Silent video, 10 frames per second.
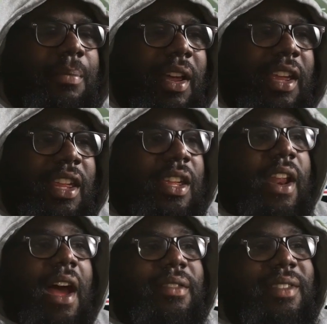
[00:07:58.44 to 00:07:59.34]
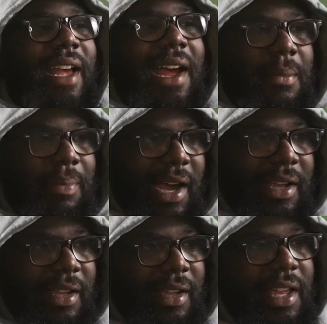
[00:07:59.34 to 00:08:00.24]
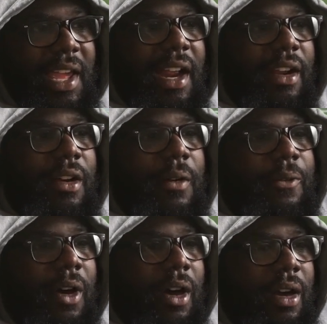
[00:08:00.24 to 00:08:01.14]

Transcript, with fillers: even outside the pocket. He ain't got to go far.